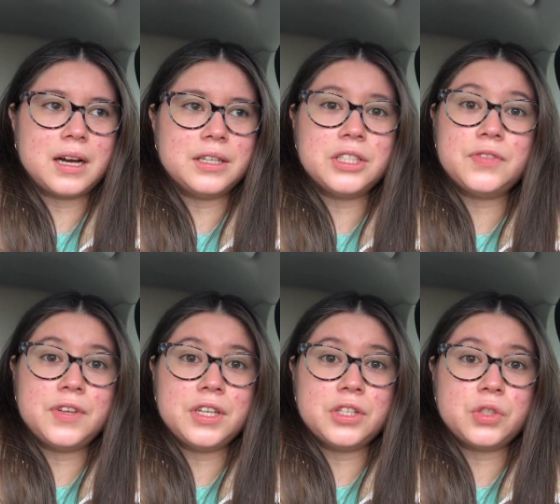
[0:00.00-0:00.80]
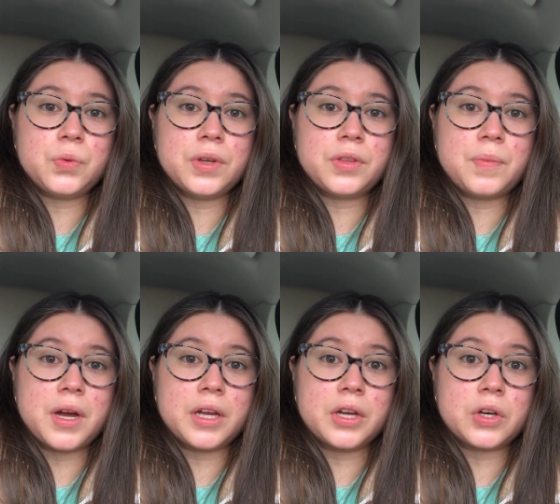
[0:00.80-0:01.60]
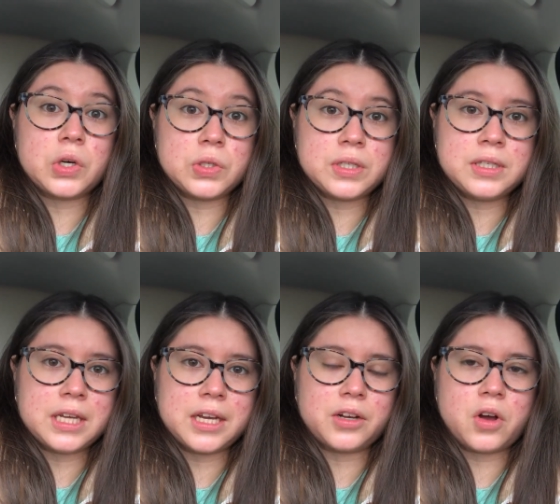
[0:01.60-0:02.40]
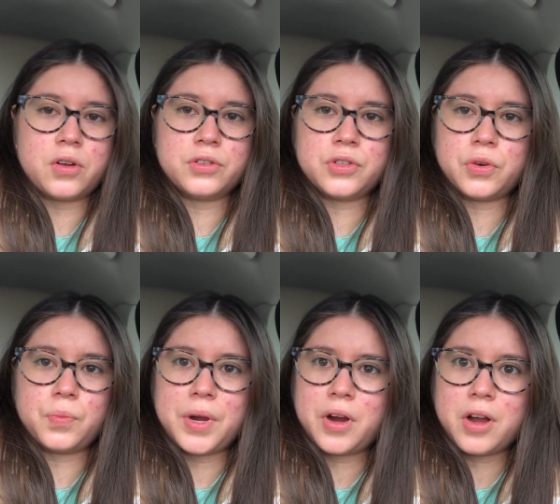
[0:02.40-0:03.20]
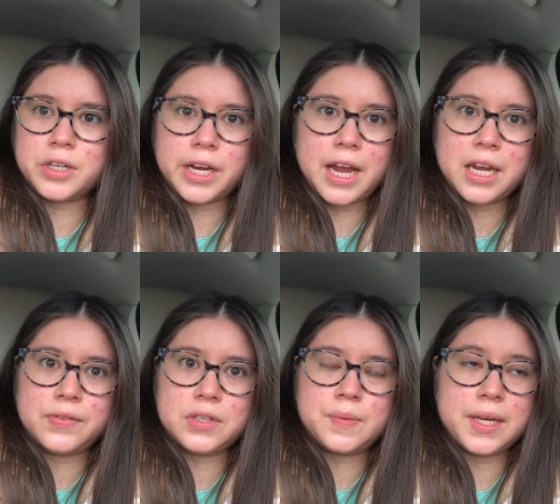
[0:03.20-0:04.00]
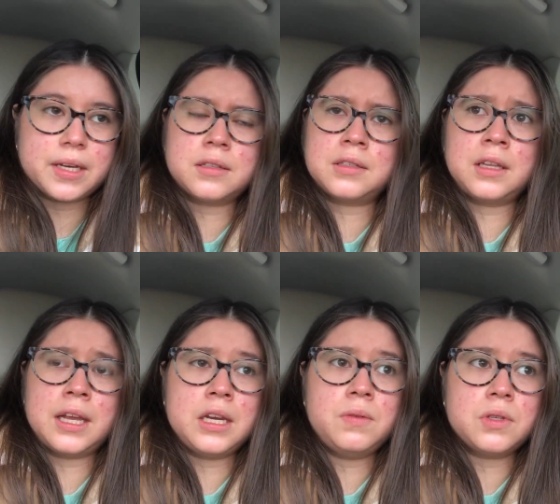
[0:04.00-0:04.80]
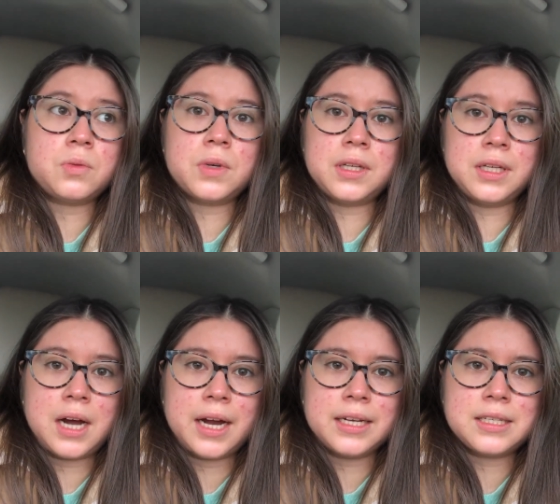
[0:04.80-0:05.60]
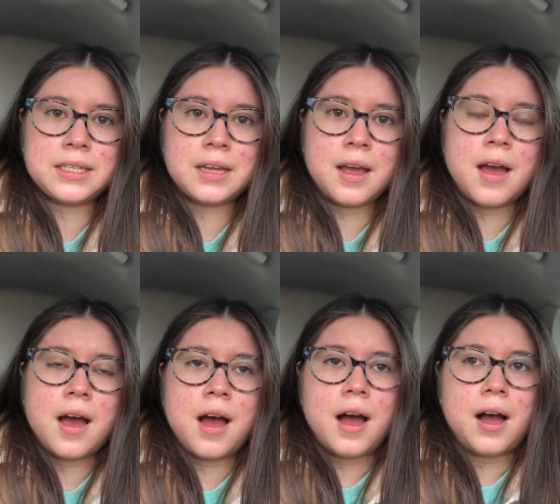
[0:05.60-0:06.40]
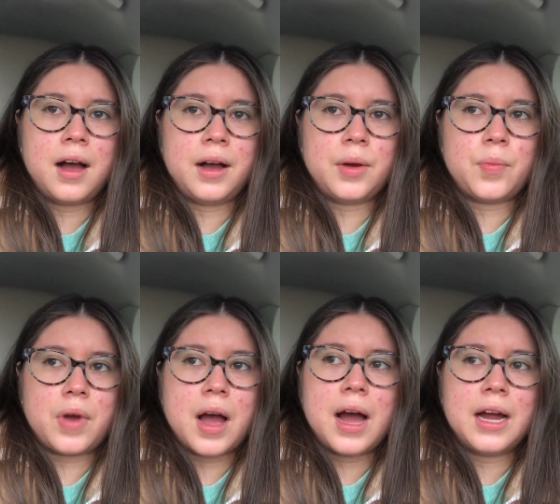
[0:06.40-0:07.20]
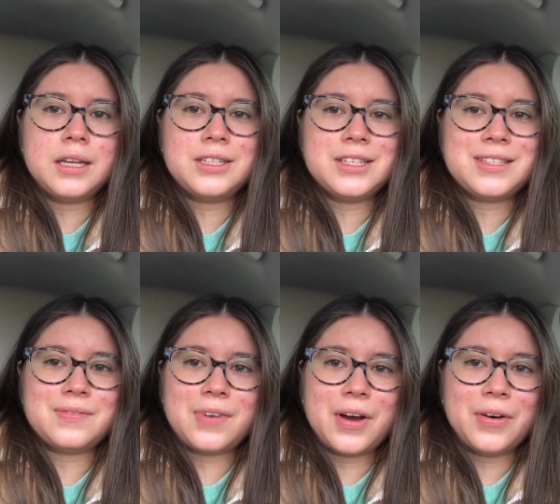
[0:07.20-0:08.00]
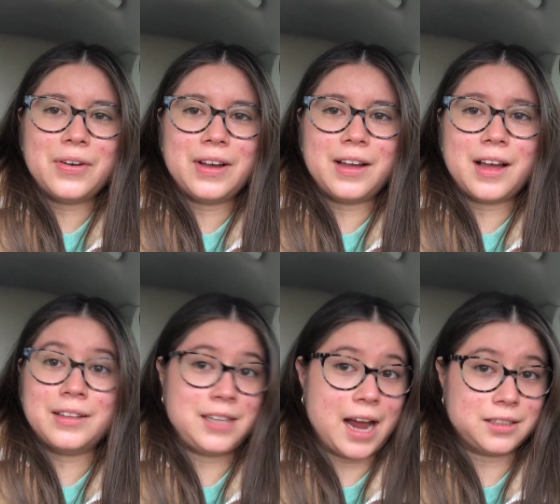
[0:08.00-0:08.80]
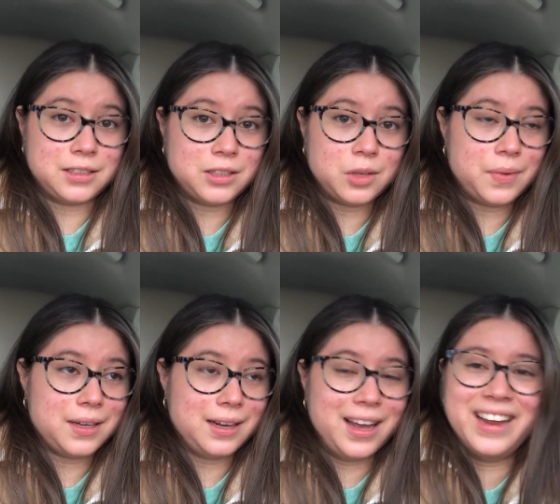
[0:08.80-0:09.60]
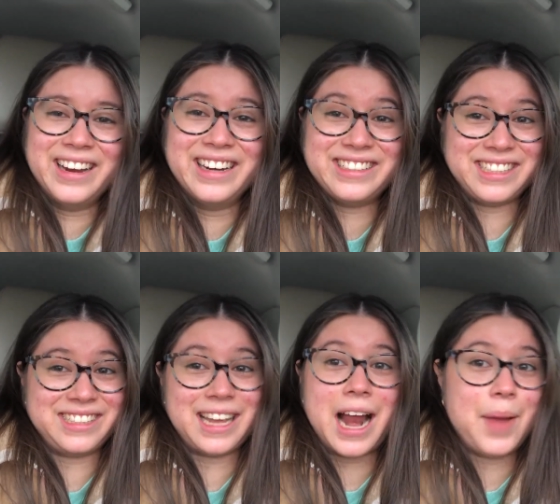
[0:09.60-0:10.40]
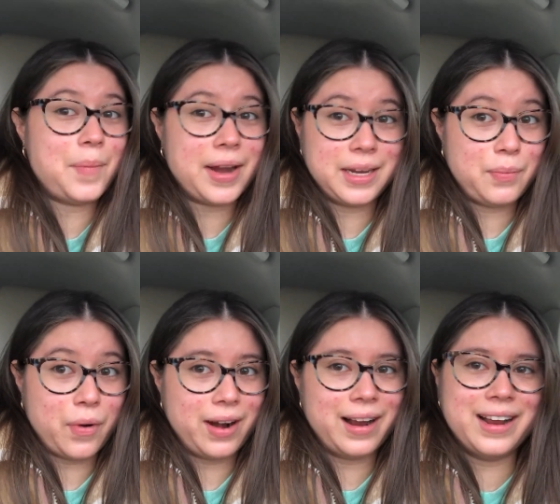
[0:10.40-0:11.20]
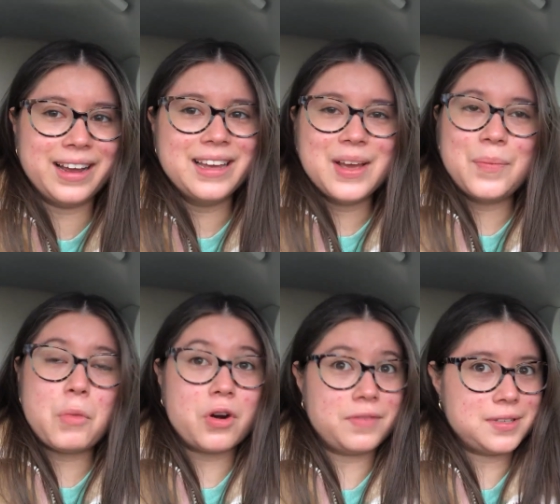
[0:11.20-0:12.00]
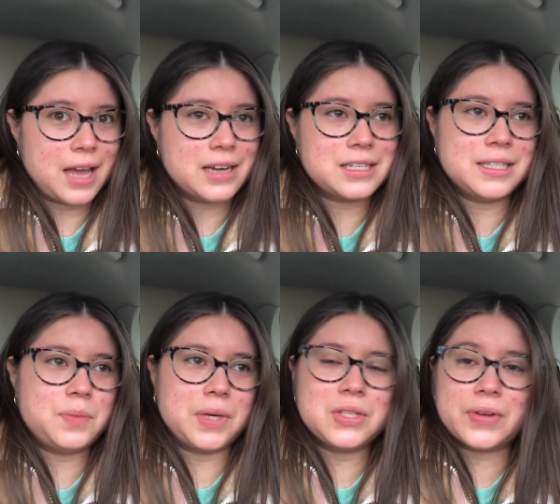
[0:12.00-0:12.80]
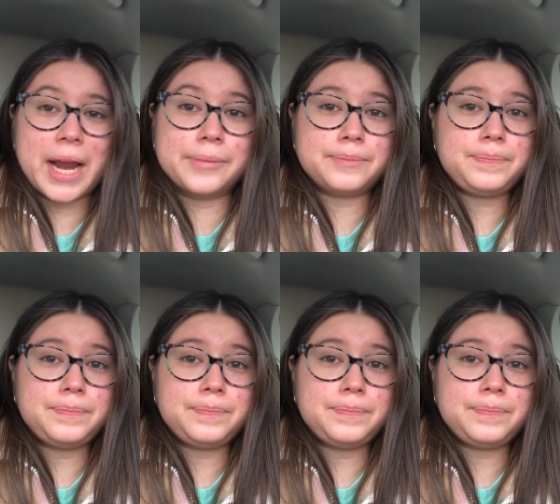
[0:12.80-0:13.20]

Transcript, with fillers: I just finished with my consultation. Cons oh my gosh, I can't even speak. The lady was really nice. Um, I just felt attacked a little bit. She said I might need more, more of the sessions, but it's okay.